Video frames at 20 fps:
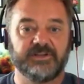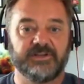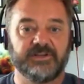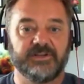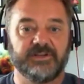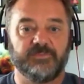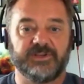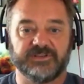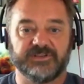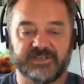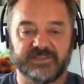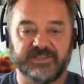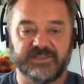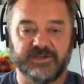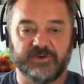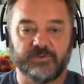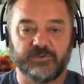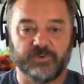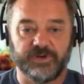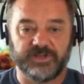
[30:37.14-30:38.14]
because I
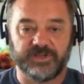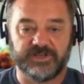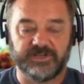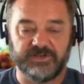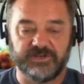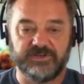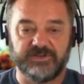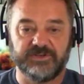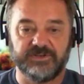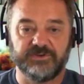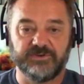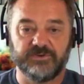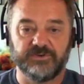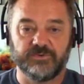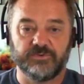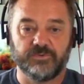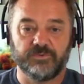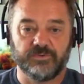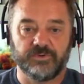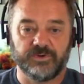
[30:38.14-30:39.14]
think what it can
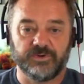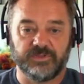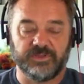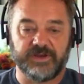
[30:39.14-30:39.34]
do,